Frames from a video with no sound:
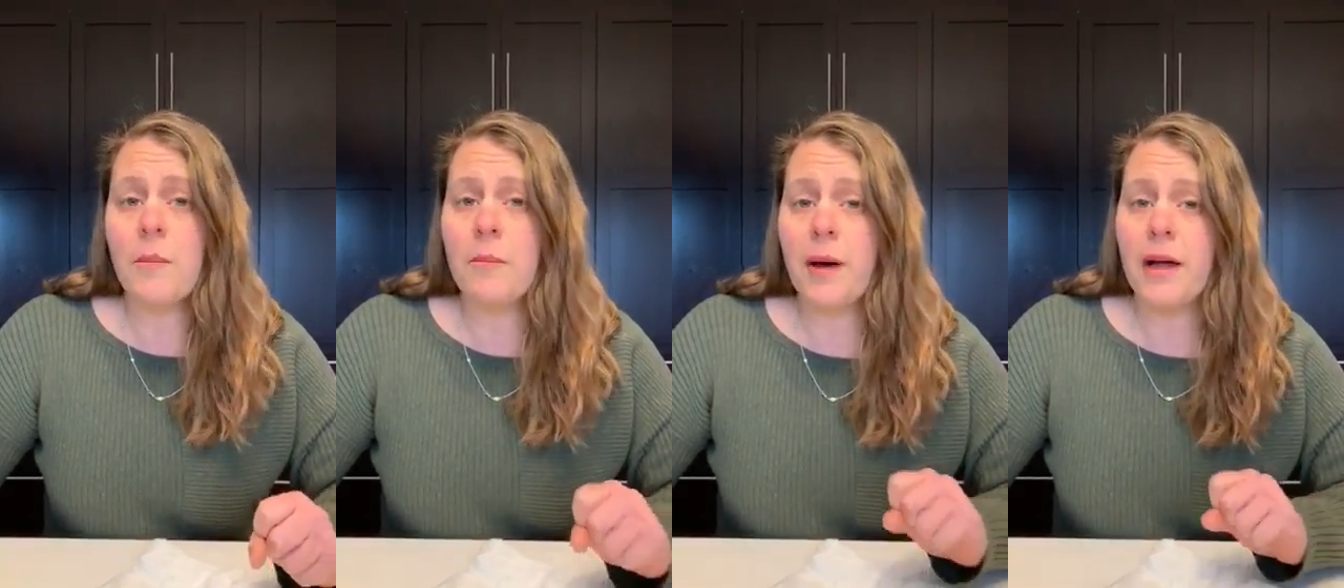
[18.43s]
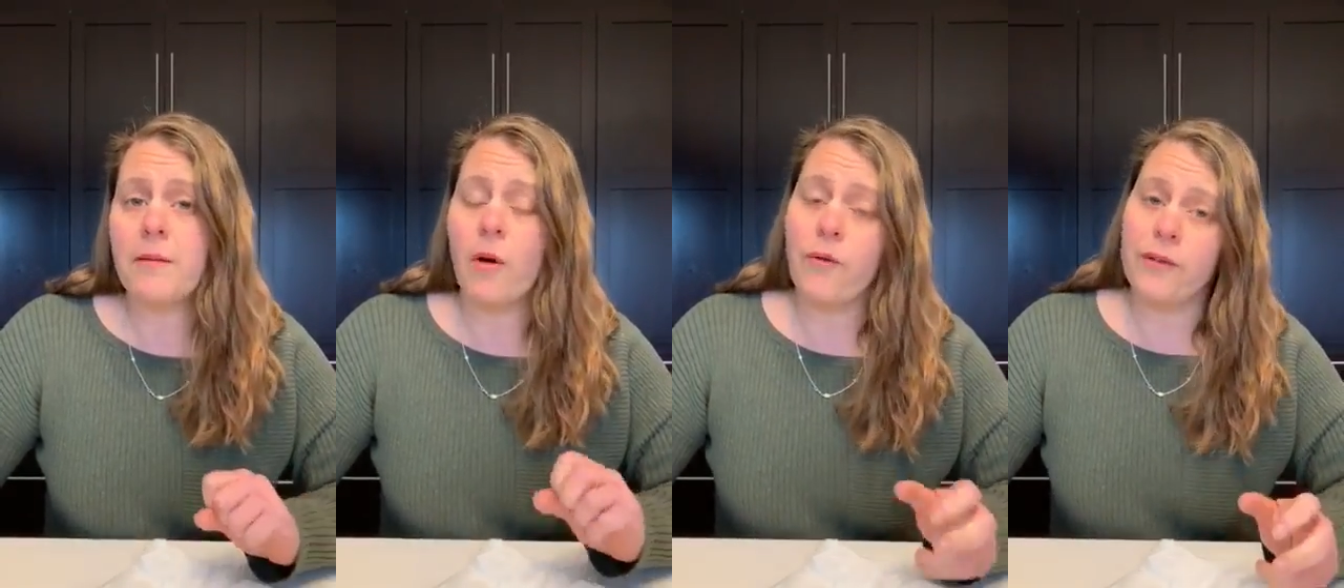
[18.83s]

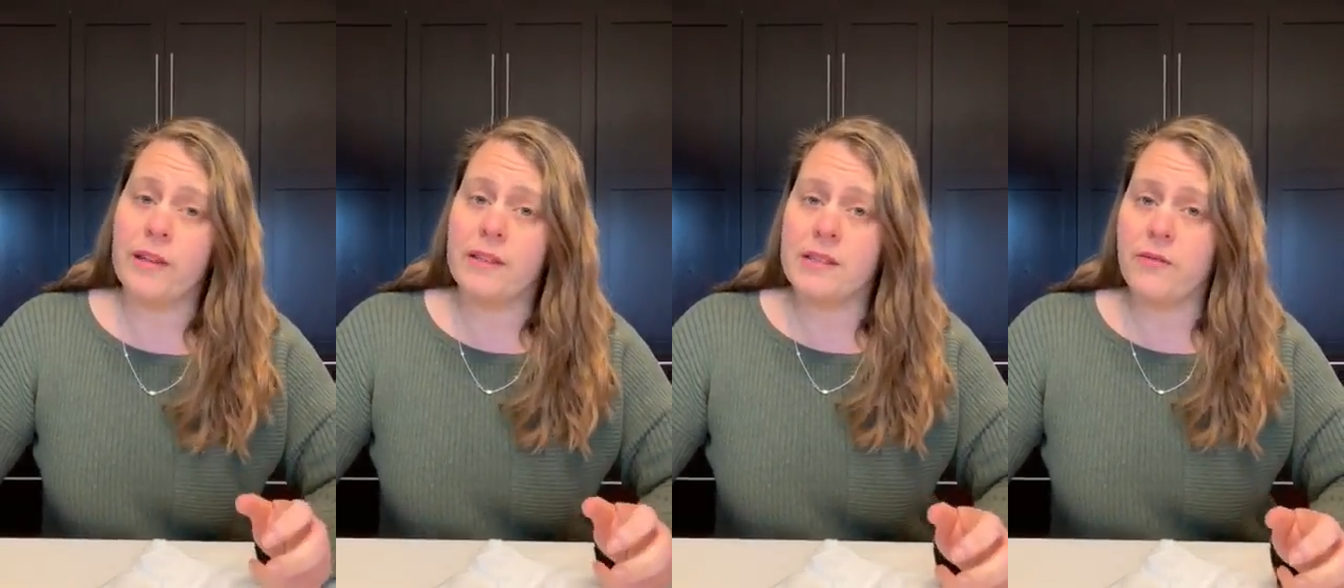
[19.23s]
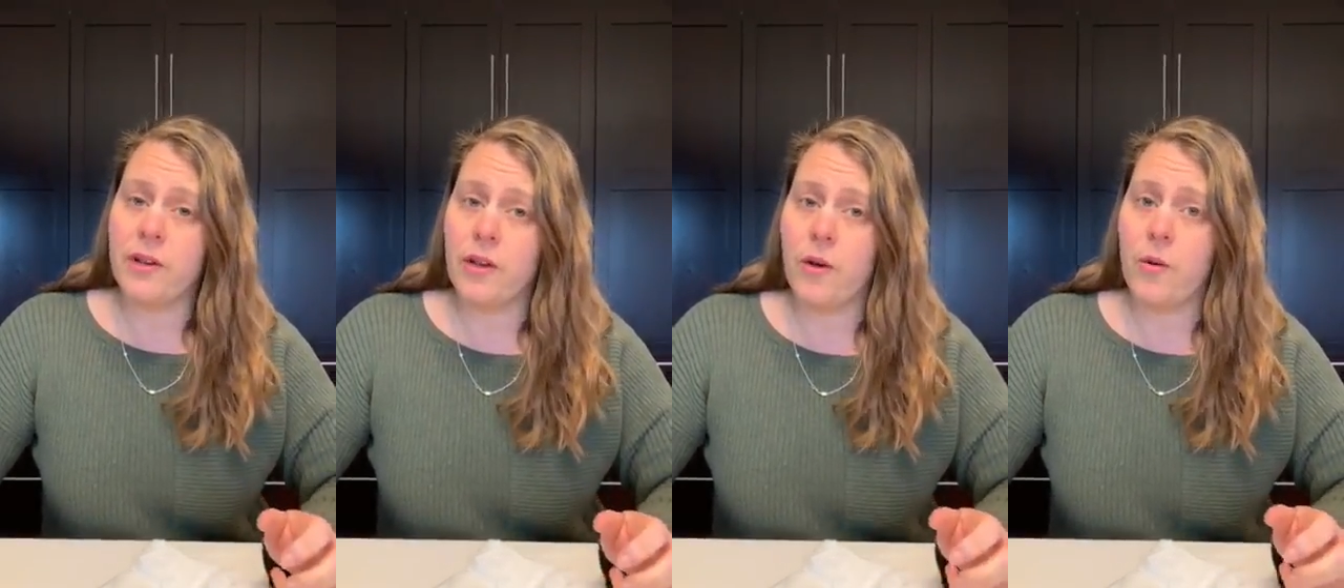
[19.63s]
but hopefully this
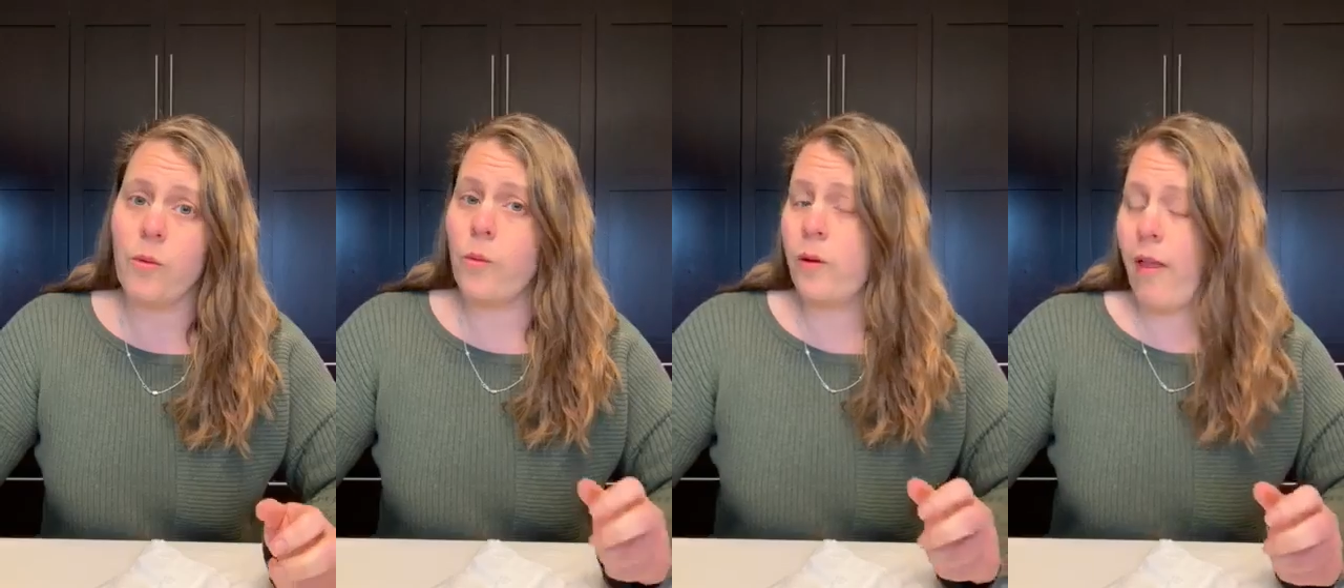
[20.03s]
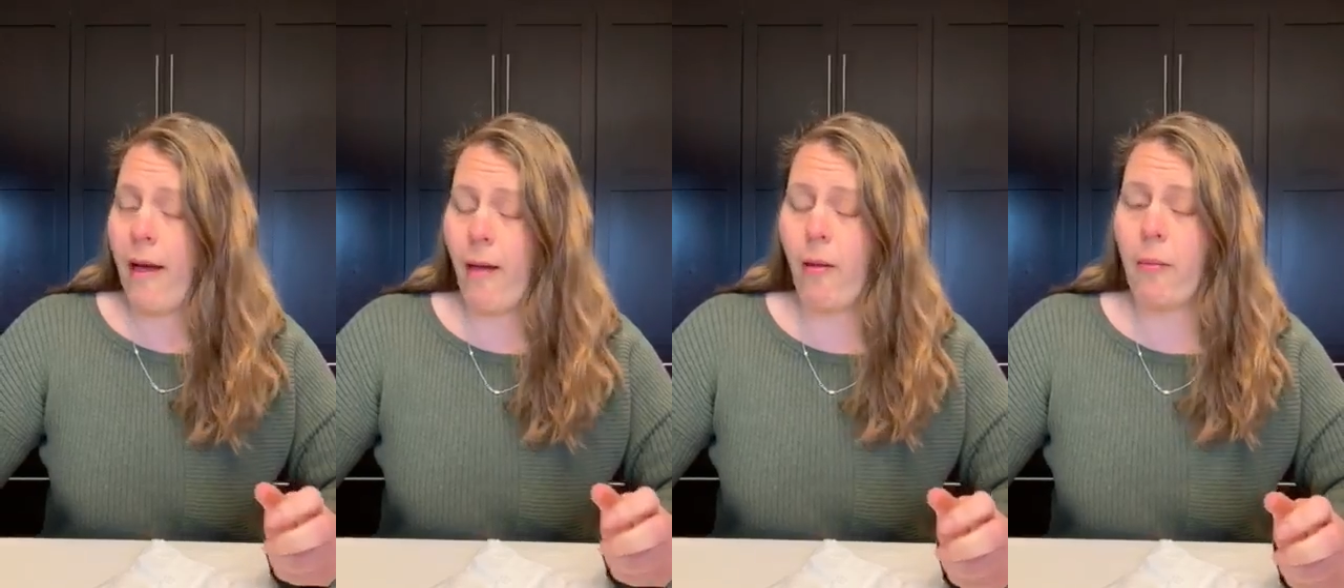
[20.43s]
video will
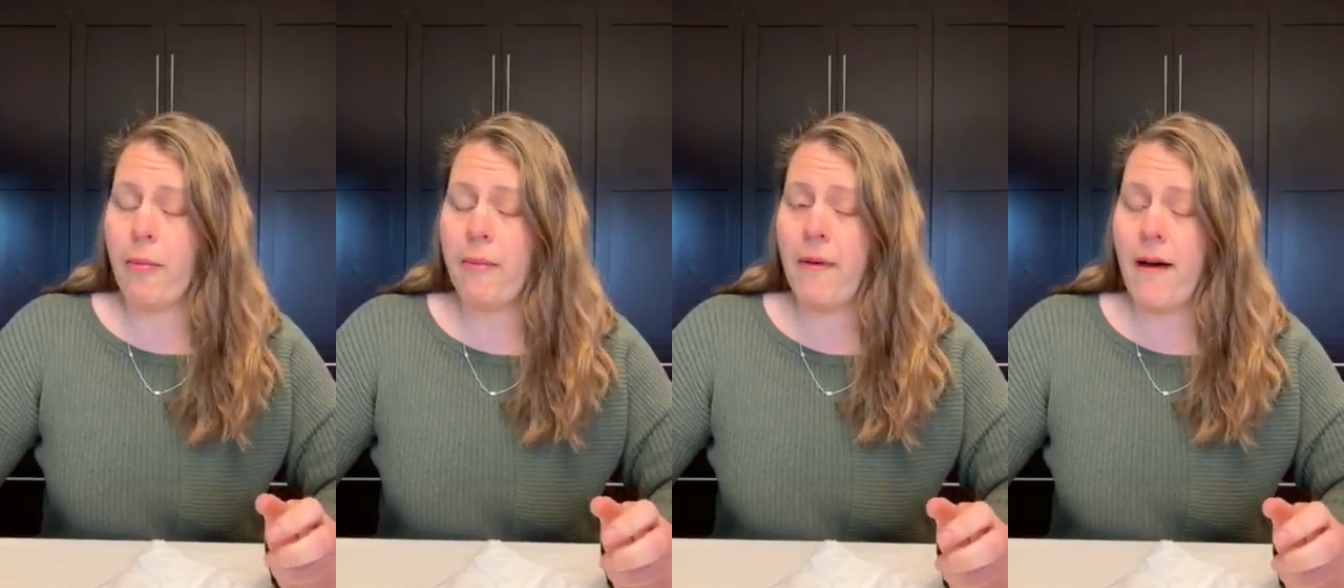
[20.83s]
help